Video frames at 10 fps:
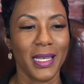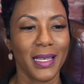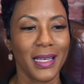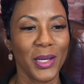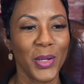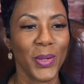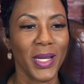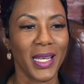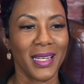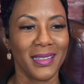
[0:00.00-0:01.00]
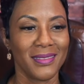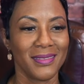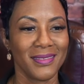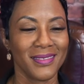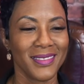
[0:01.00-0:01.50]
Agree.
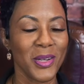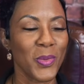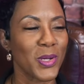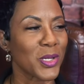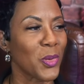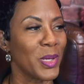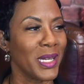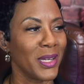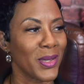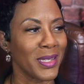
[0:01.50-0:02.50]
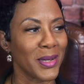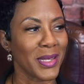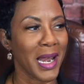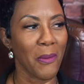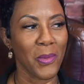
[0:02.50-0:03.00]
There were so many on there that
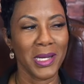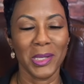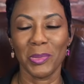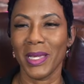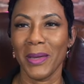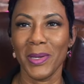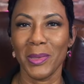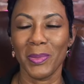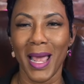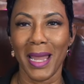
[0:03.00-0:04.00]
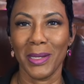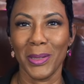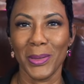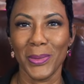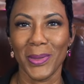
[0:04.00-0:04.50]
I wanted to play with, but I
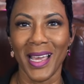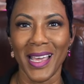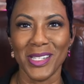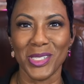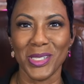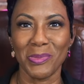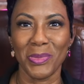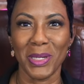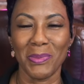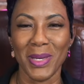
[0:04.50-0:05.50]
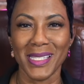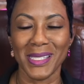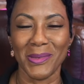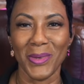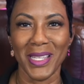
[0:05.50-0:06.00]
knew I shouldn't be messing
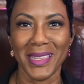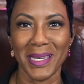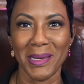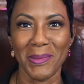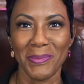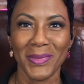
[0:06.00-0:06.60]
with them.